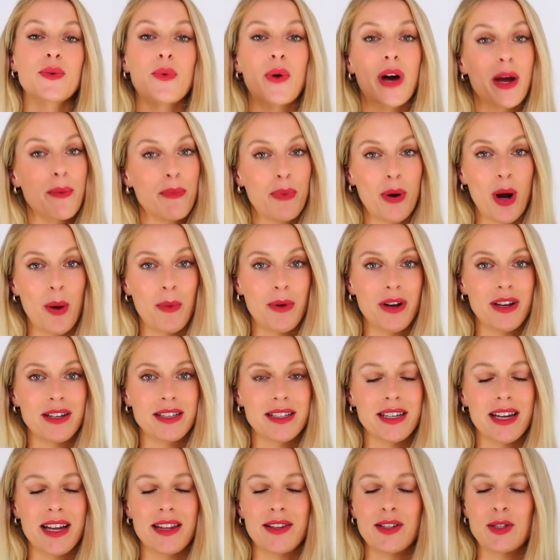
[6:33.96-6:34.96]
quite
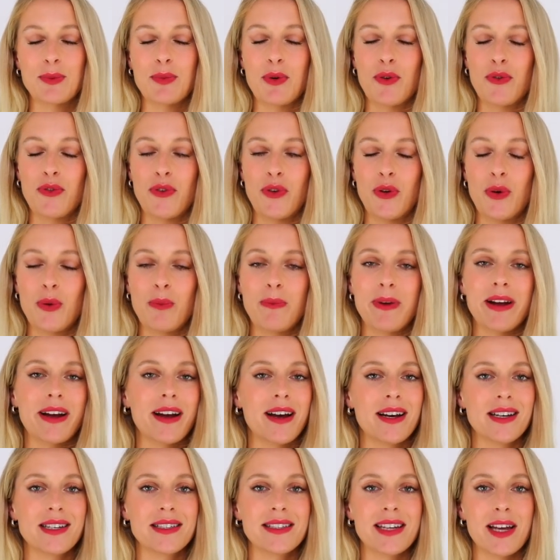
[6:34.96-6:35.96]
prominent in this perfume,
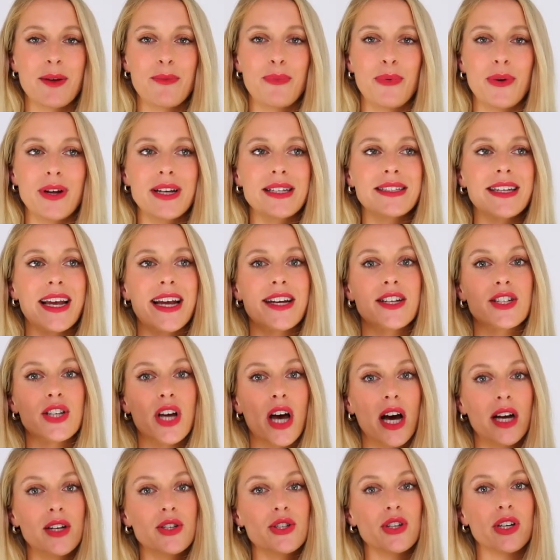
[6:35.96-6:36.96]
because it brings a
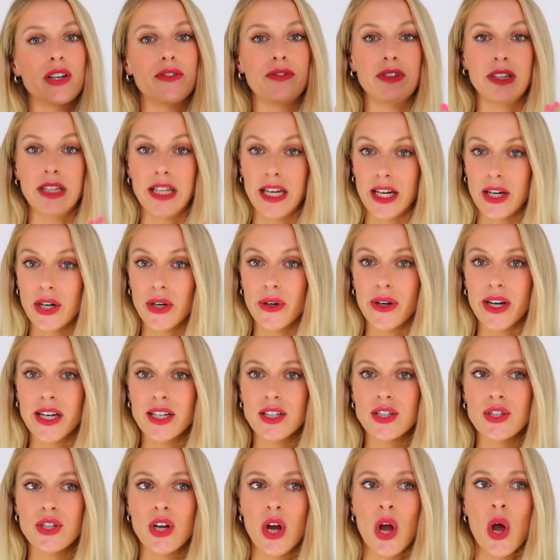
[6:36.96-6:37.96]
touch of
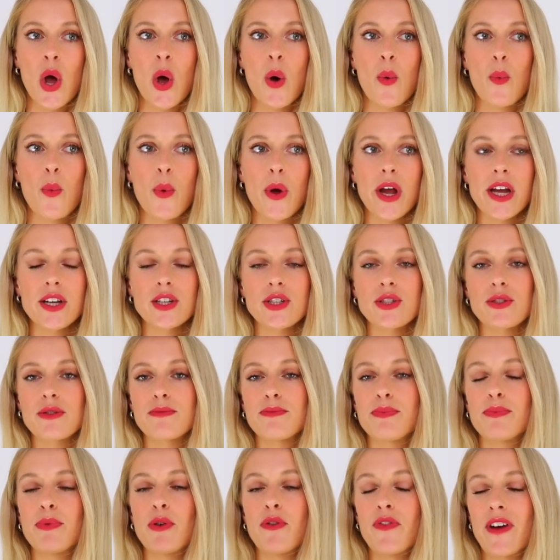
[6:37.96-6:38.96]
licorice,
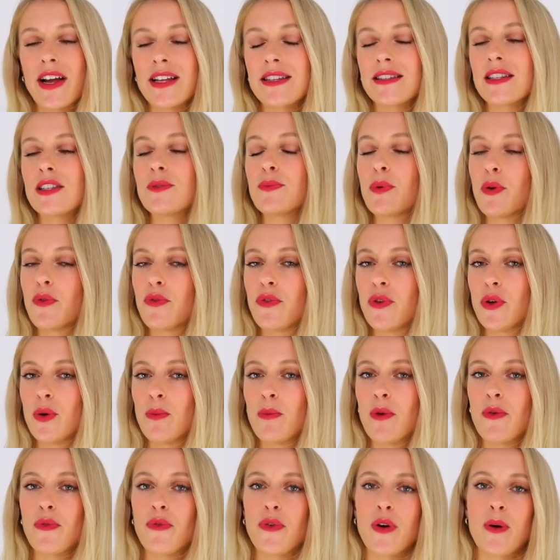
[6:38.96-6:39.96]
which prevents this
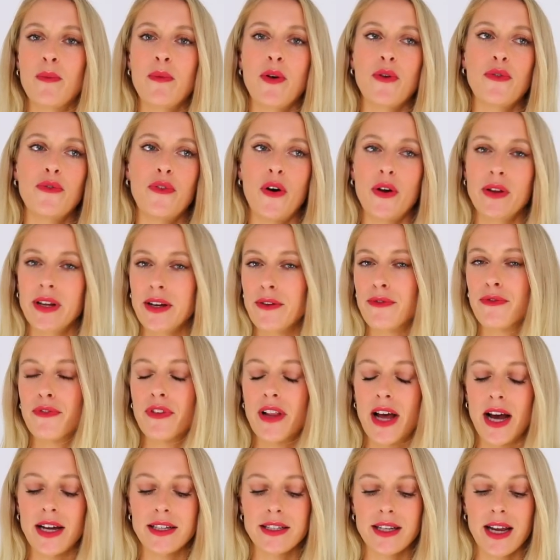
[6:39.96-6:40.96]
perfume from falling
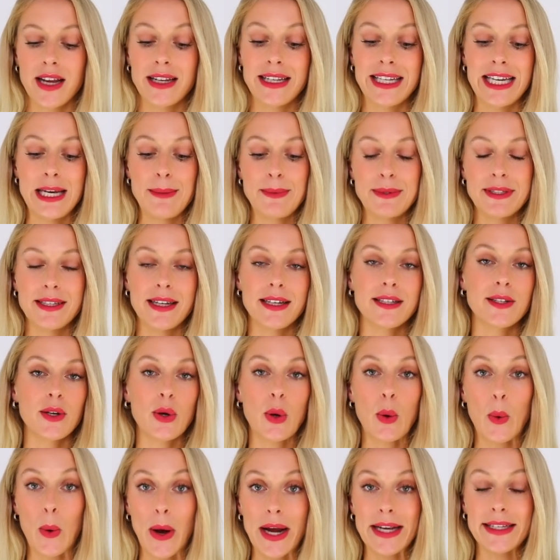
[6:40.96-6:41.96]
flat and keeps
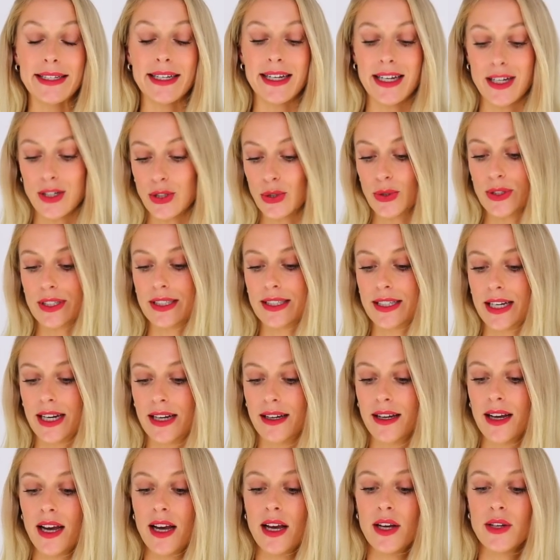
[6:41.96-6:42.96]
it quite
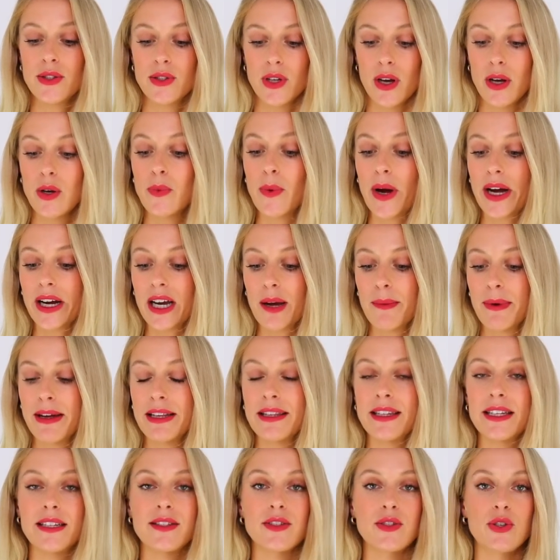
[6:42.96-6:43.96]
interesting. So I'd
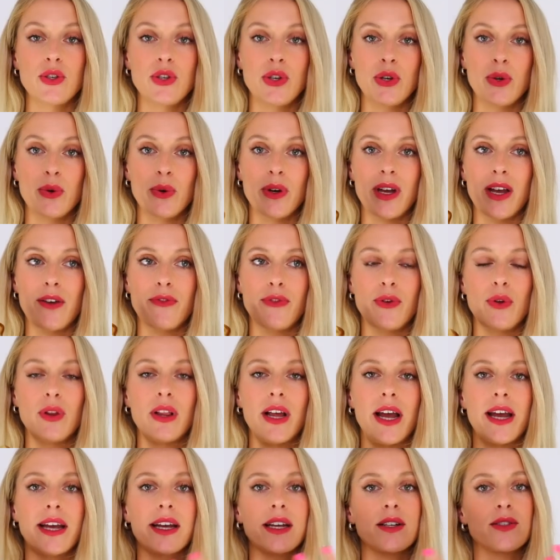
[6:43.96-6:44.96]
recommend this to you if you
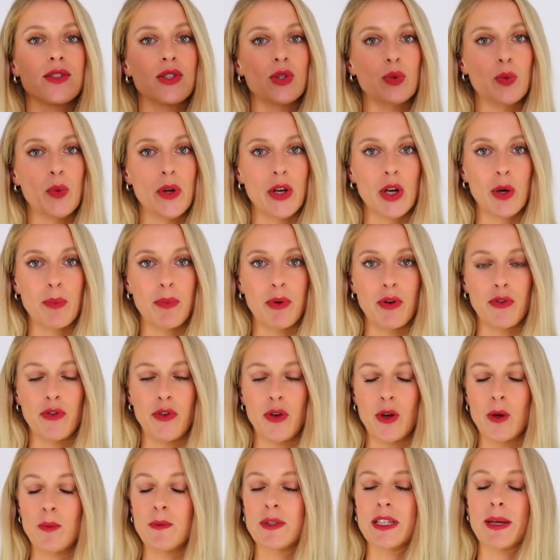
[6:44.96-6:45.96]
like sweeter
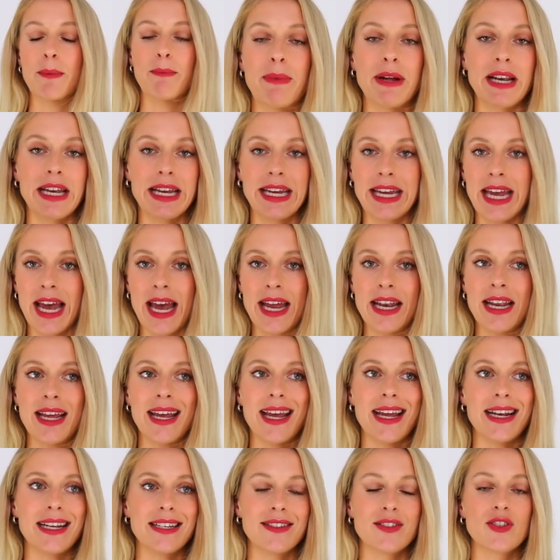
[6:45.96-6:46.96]
perfumes, but
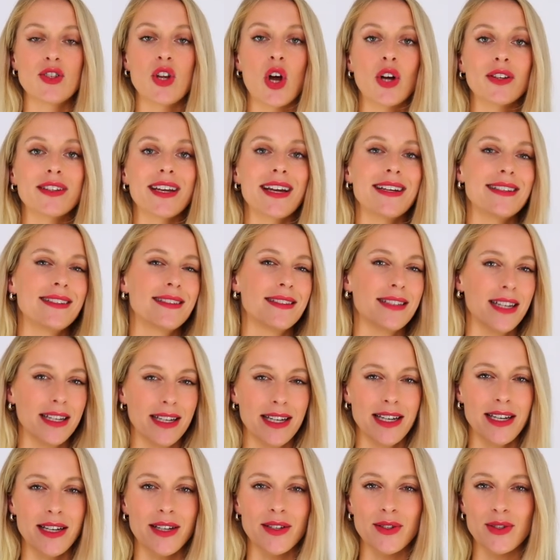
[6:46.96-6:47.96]
again, it is not a
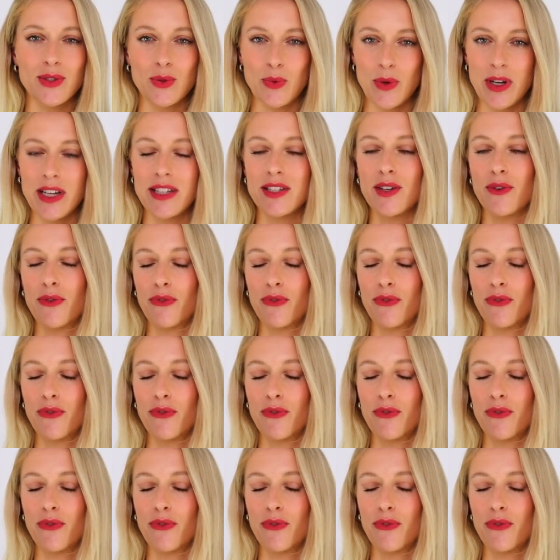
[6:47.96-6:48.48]
sticky sweet